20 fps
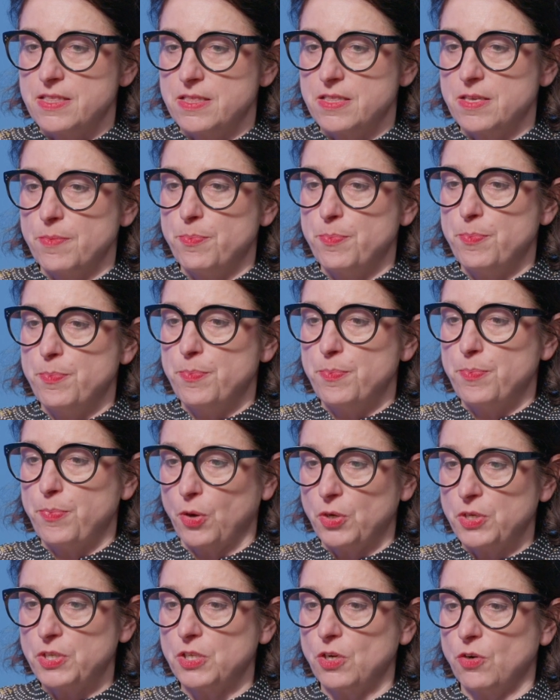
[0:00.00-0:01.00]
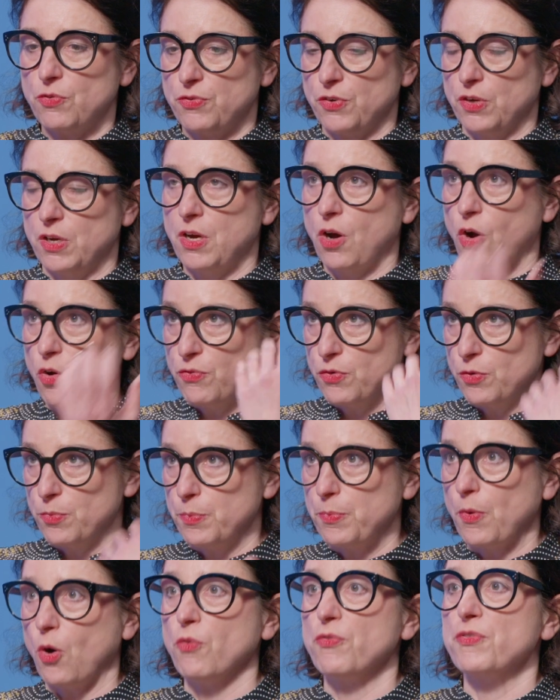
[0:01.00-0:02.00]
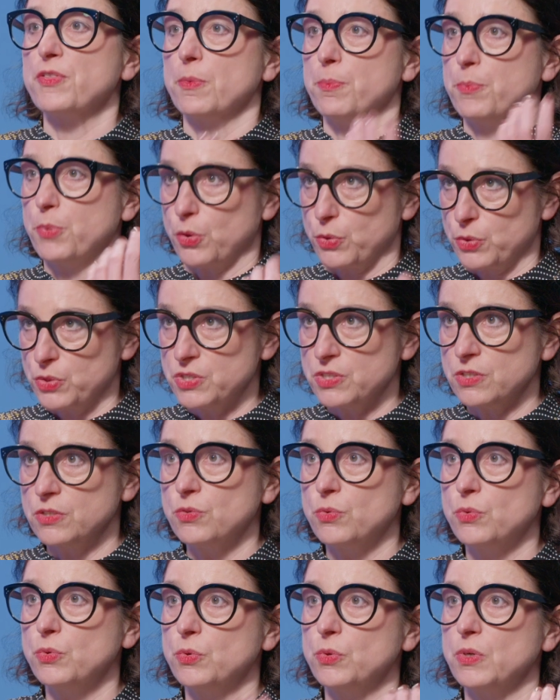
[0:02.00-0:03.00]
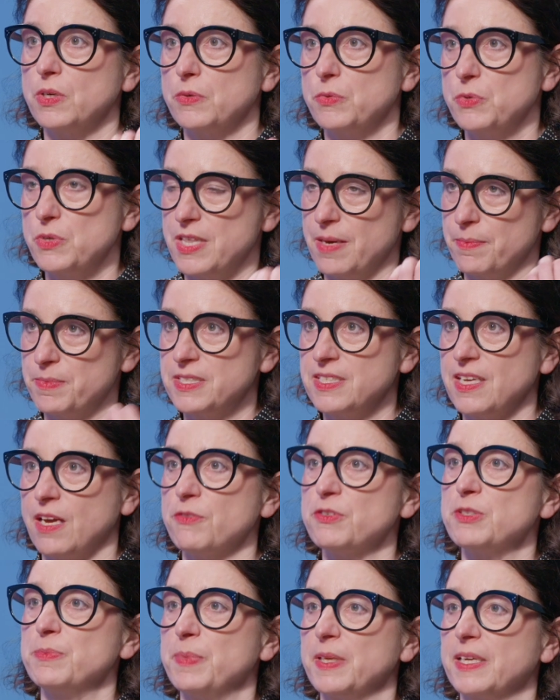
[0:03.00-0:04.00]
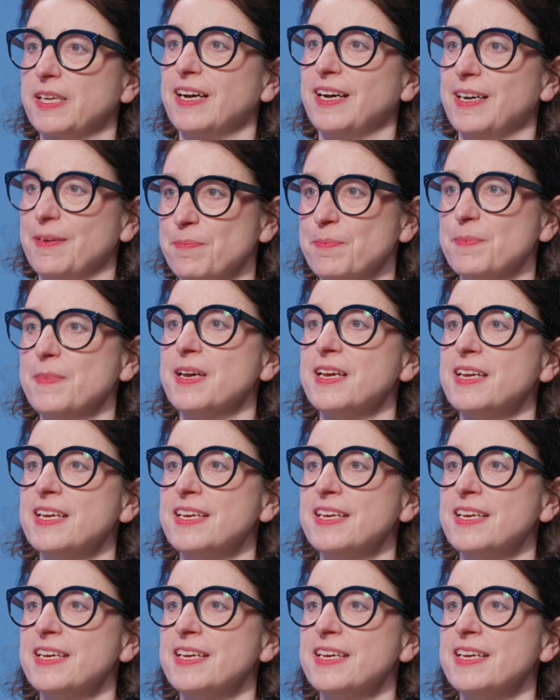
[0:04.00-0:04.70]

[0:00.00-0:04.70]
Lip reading: the body of the person who themselves become.